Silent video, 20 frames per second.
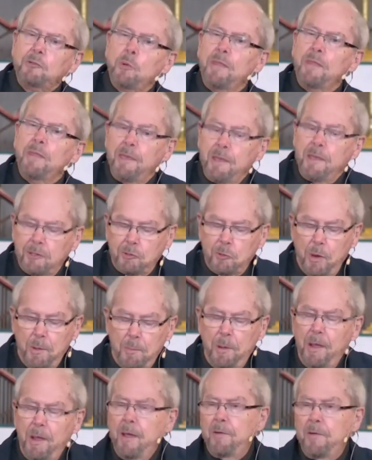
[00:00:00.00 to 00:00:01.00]
And that's when
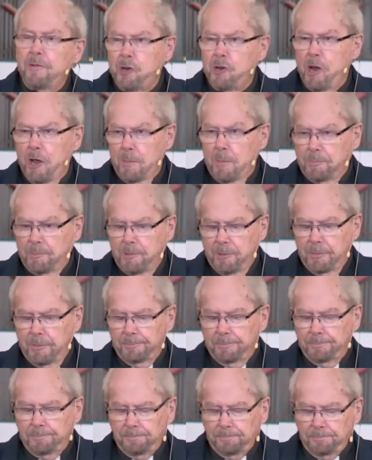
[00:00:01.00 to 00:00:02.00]
things went
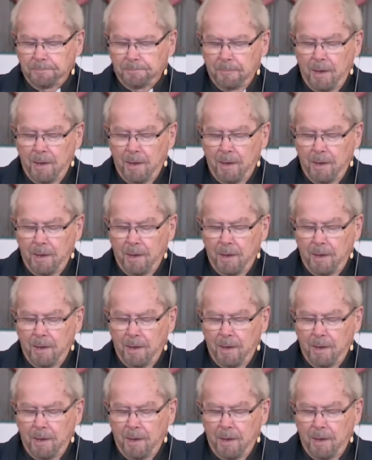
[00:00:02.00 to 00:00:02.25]
pear-shaped.